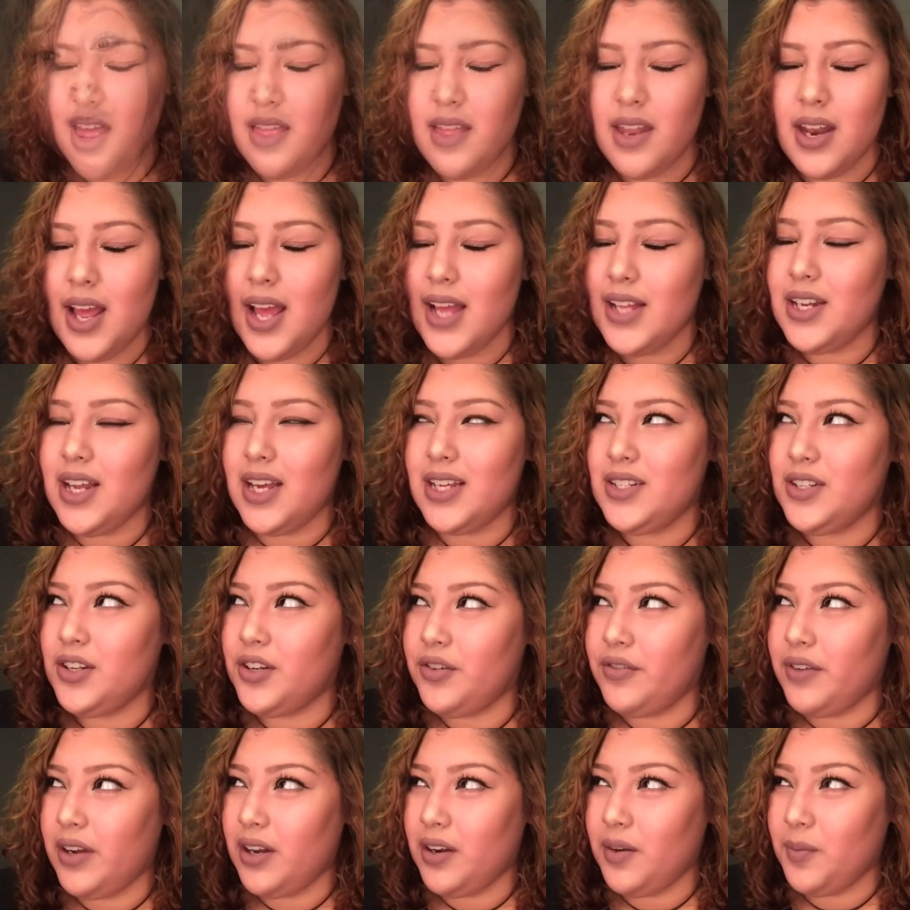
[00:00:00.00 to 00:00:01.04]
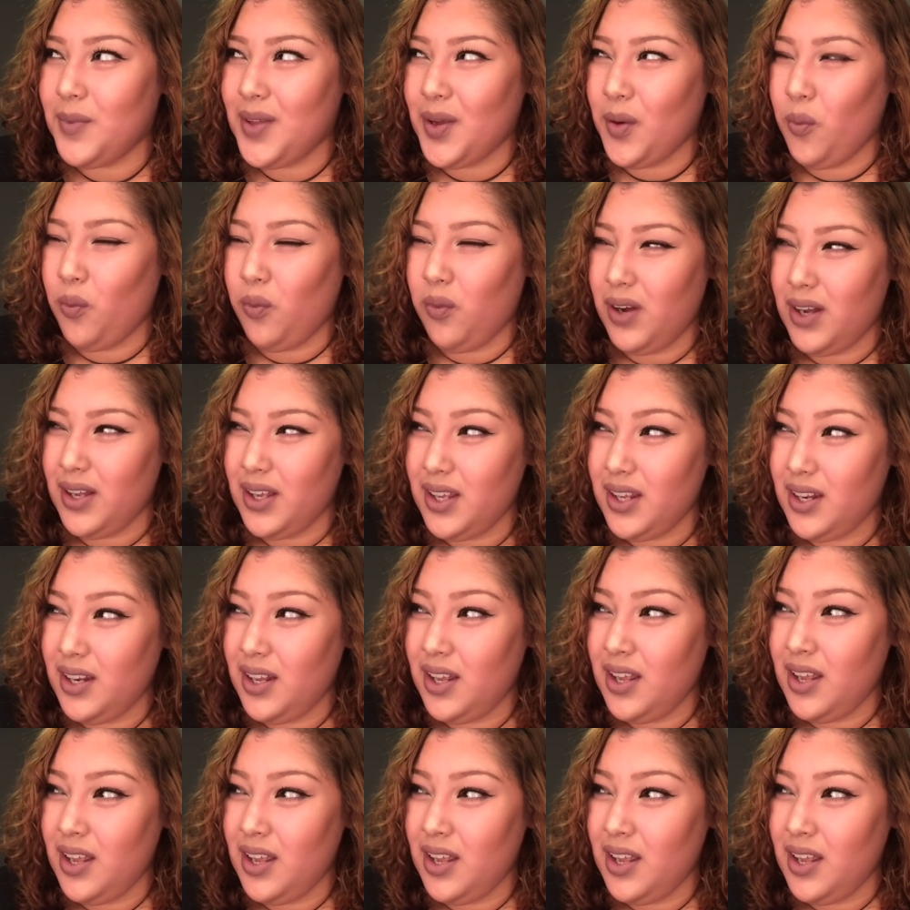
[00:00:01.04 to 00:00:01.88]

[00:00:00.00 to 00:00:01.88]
And then I turn around and I'm like, "What?"